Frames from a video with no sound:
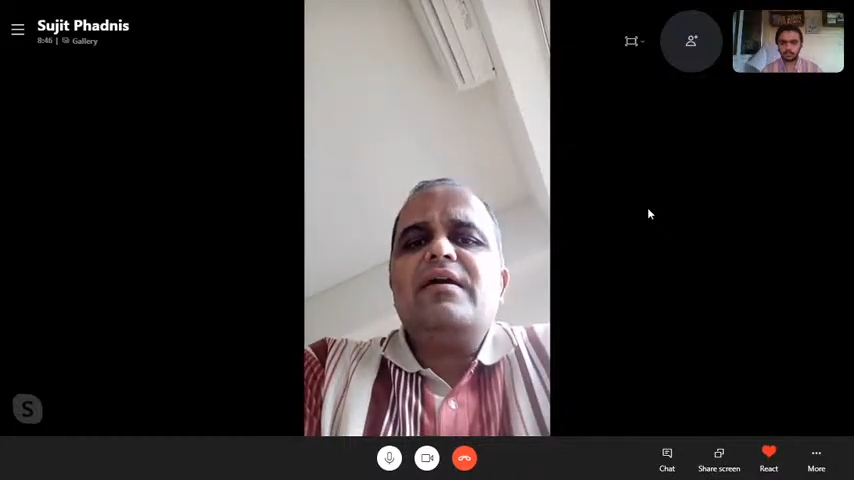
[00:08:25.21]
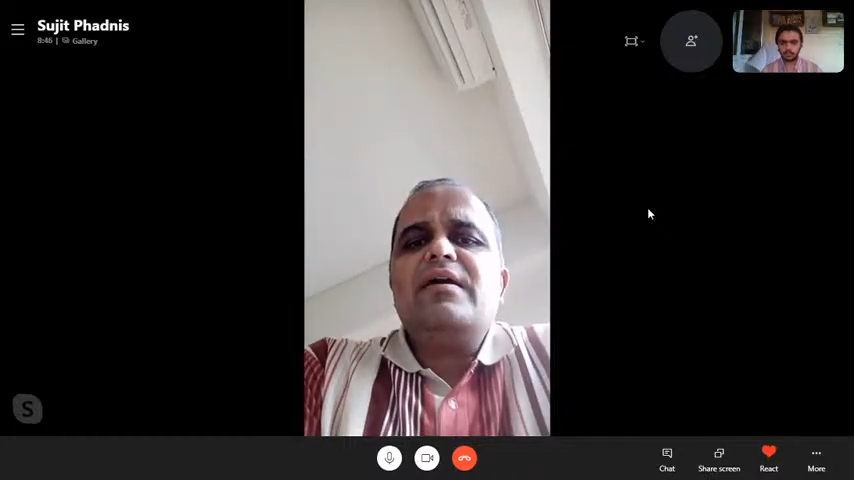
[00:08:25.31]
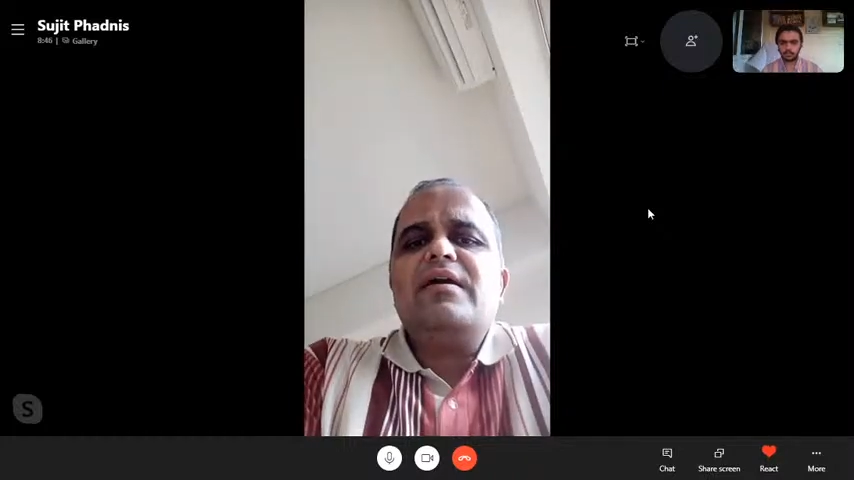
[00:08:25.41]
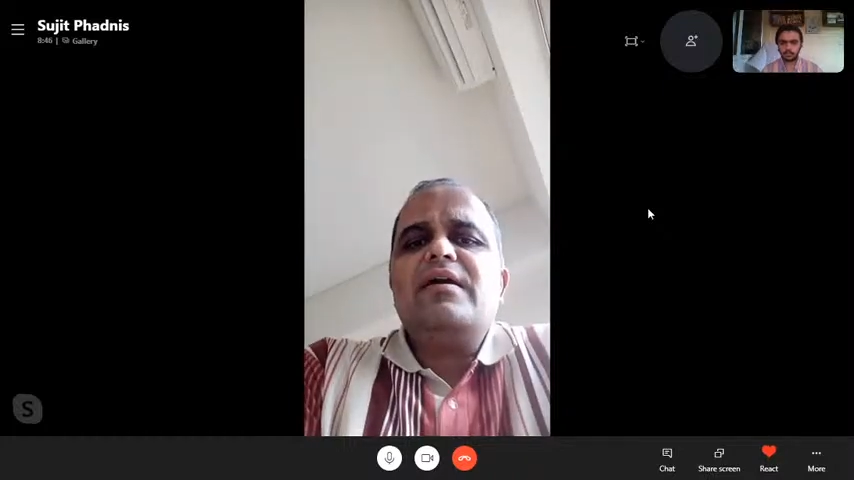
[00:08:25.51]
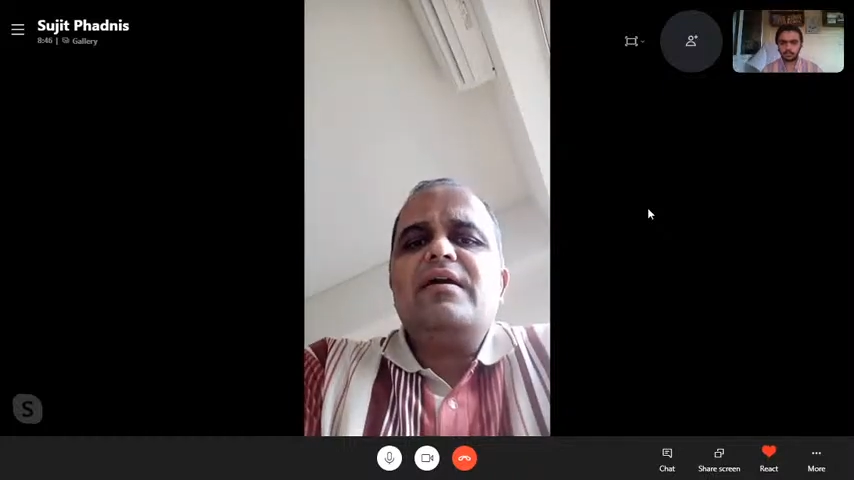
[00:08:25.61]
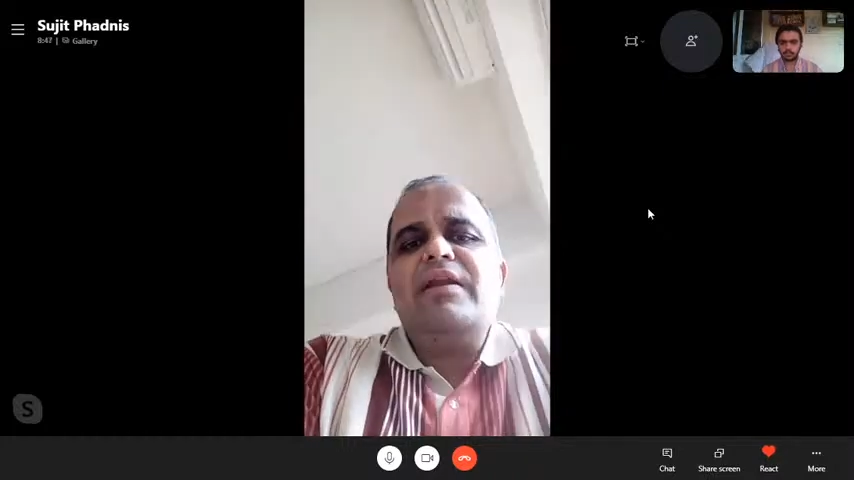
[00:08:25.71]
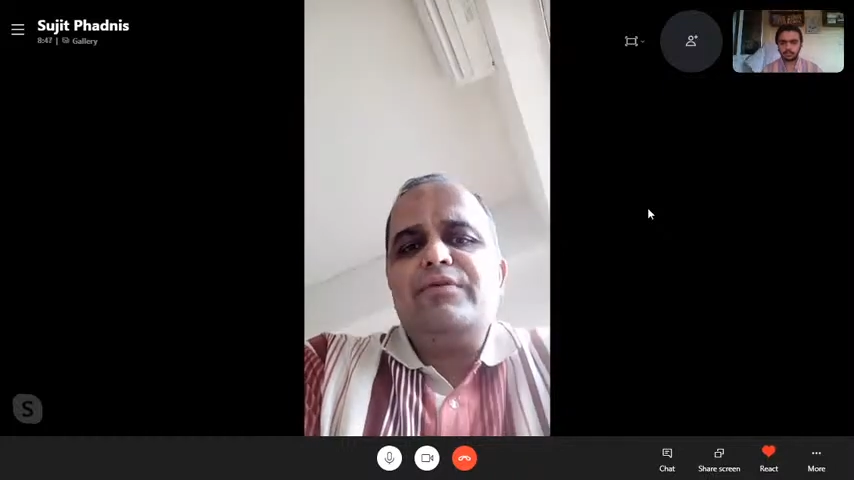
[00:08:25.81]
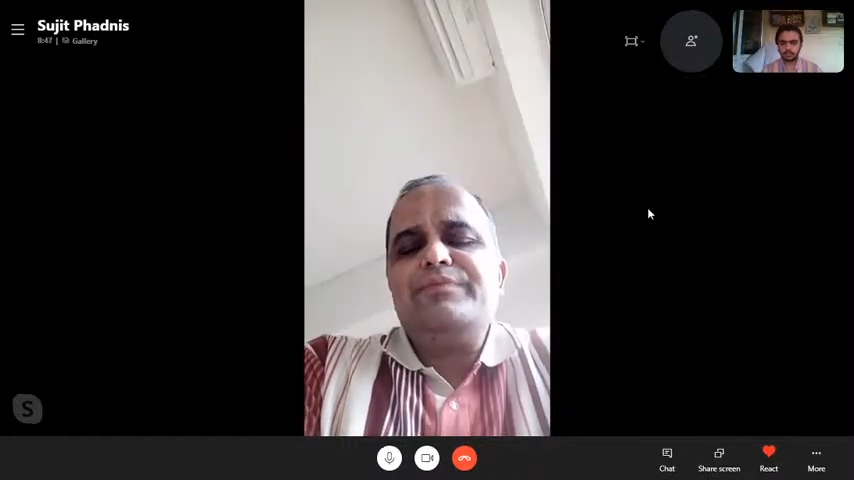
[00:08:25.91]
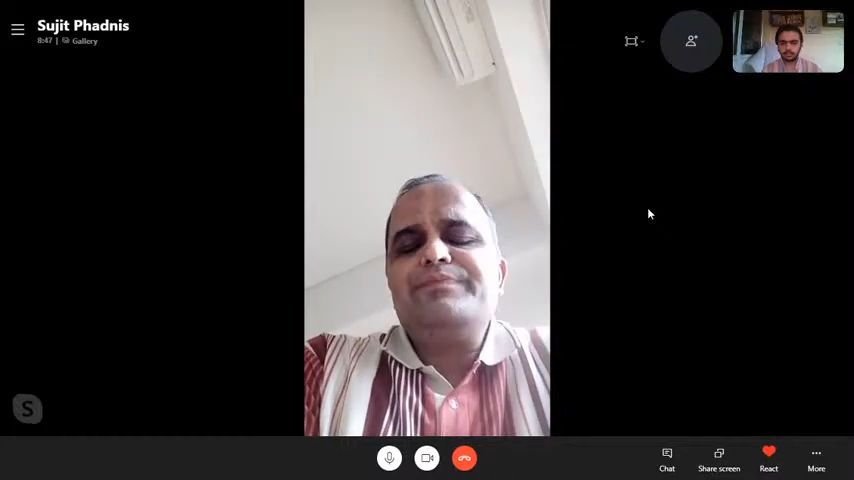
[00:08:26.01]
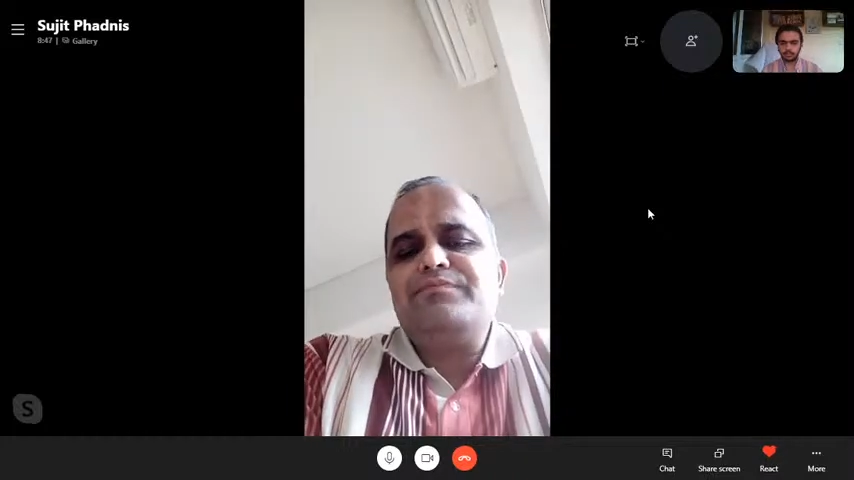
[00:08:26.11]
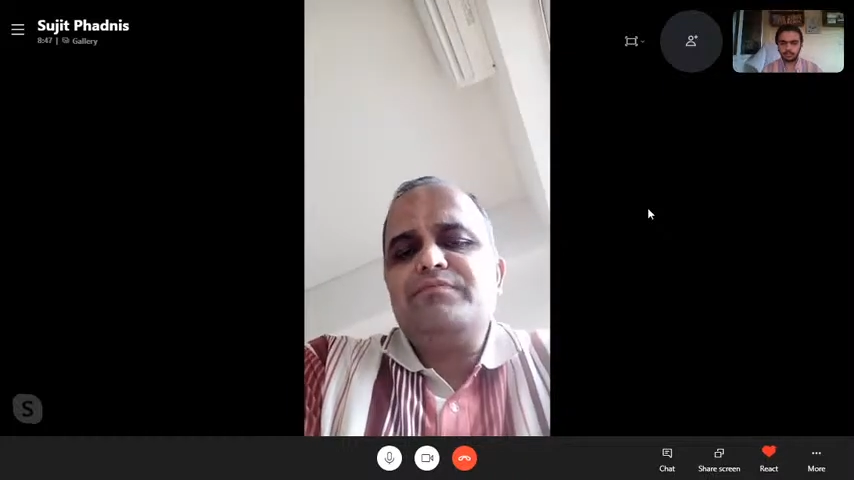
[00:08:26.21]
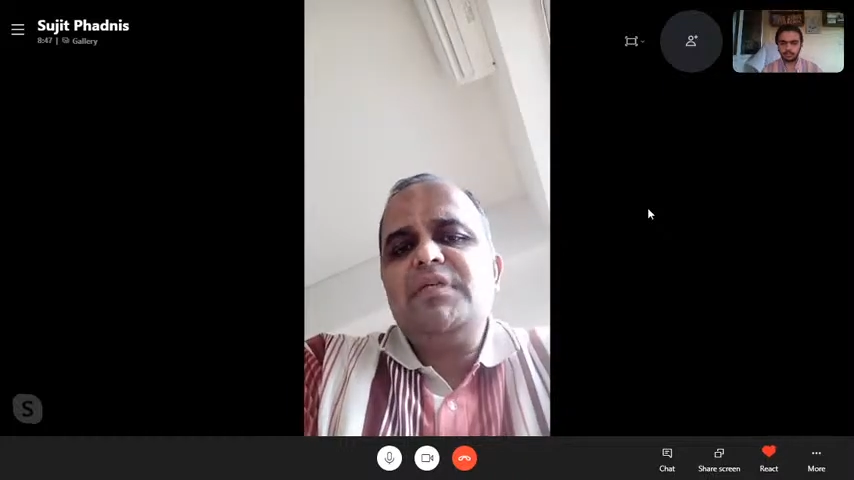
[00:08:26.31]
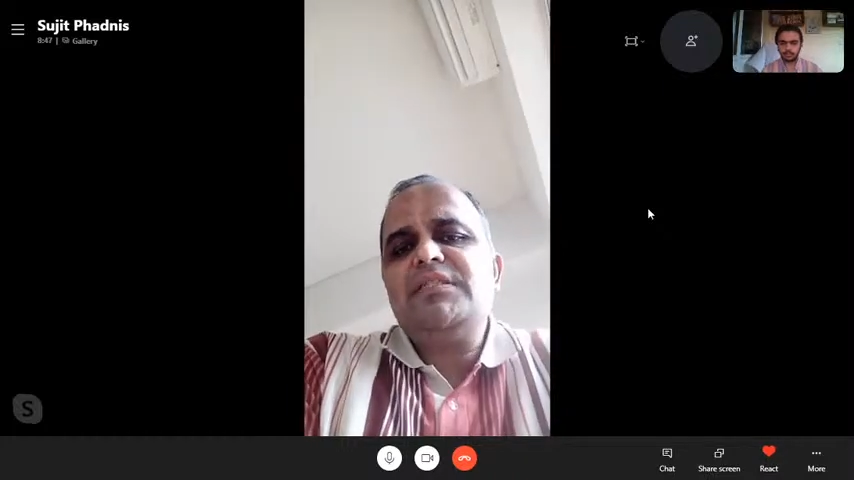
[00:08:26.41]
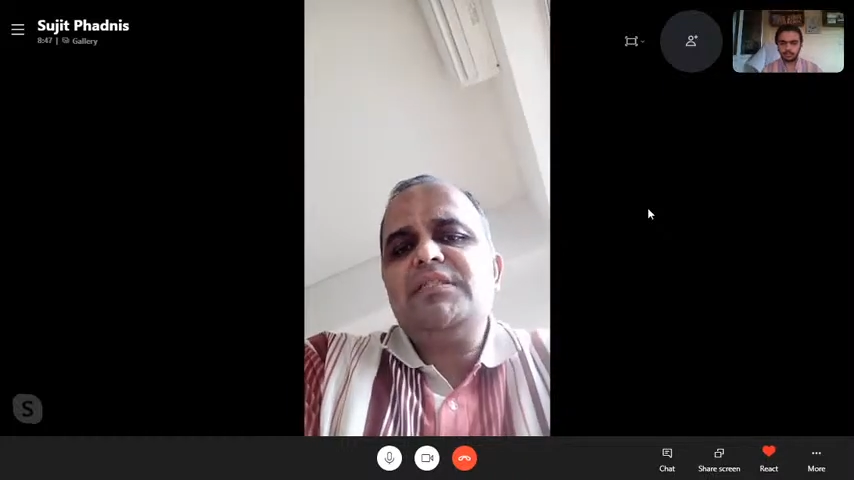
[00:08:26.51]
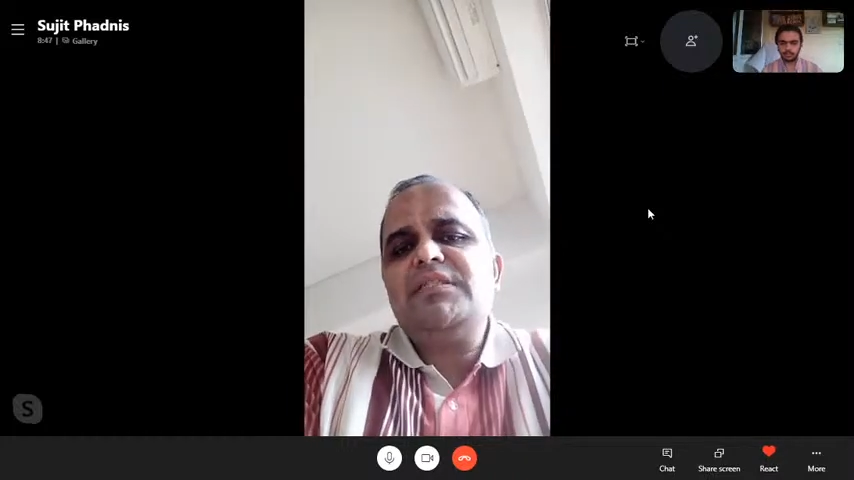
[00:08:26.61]
create the value,
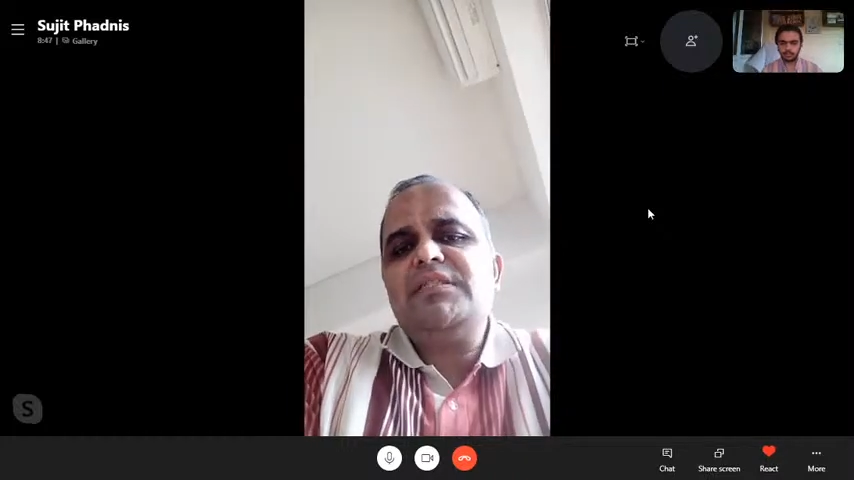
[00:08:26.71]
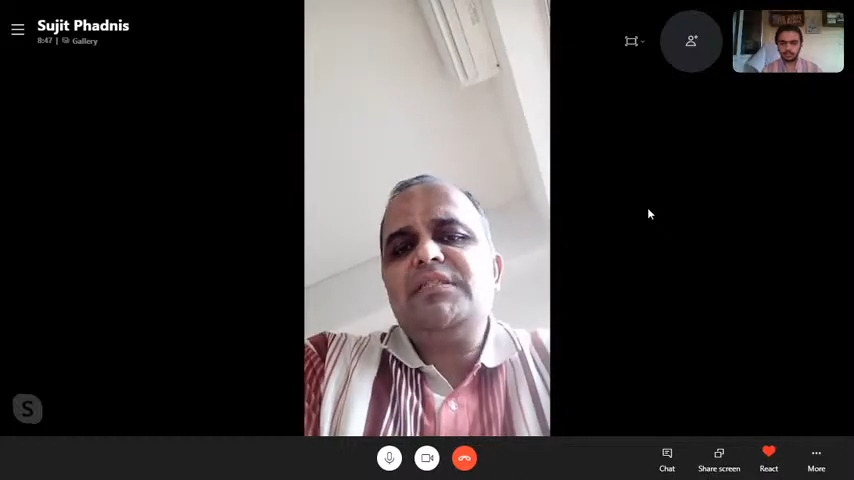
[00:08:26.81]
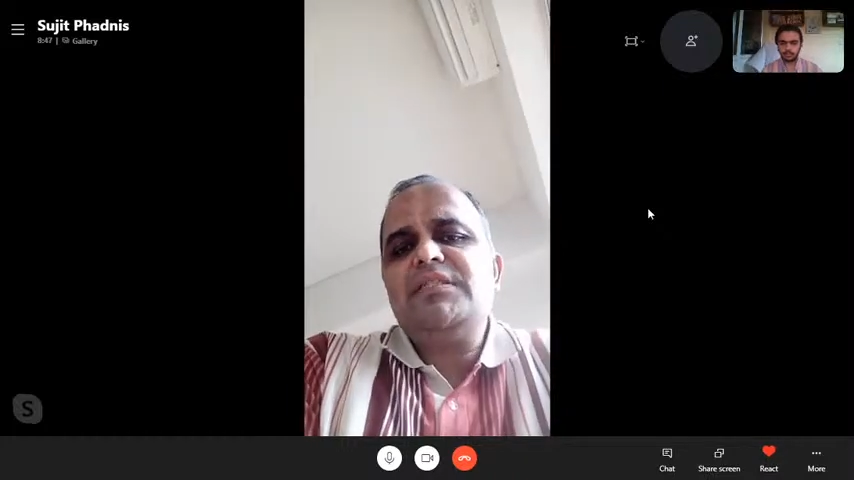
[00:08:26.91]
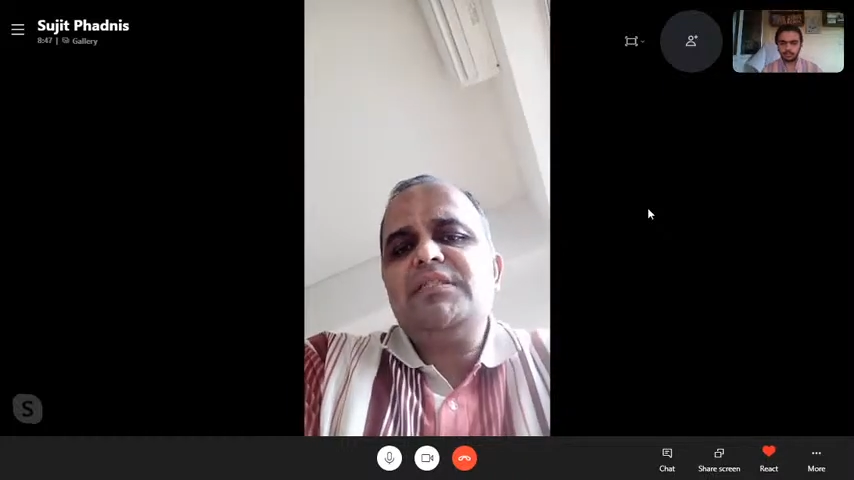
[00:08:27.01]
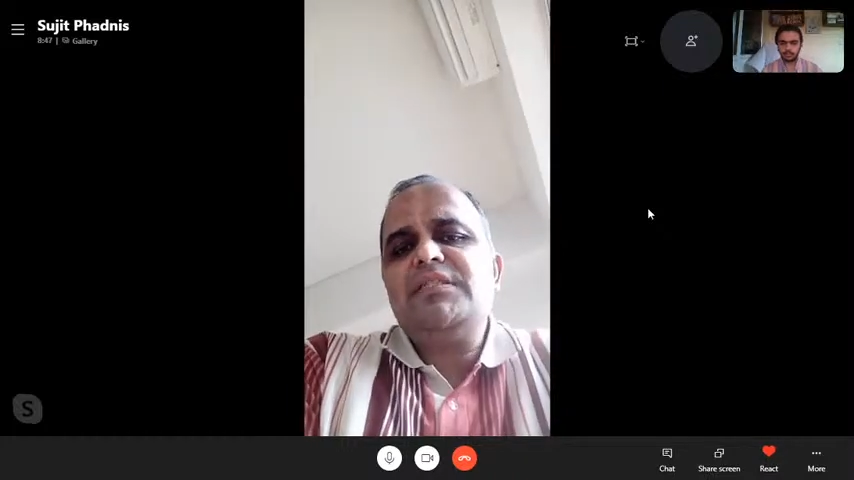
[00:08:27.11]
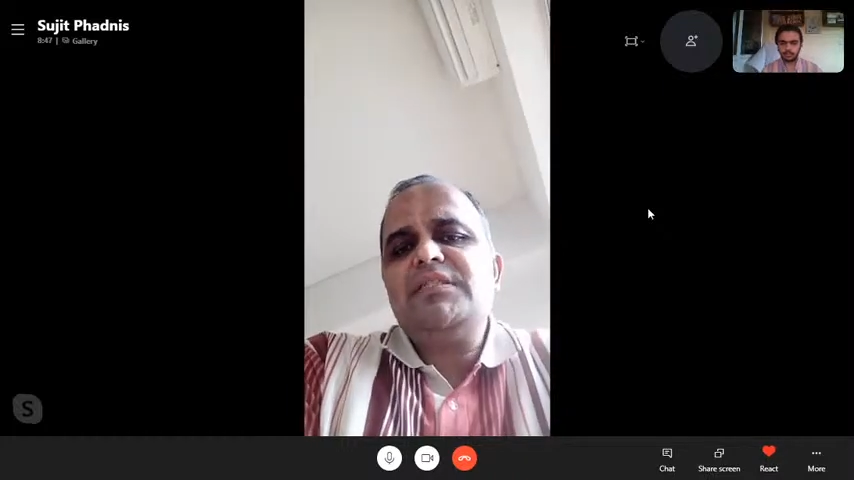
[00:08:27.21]
basically. So that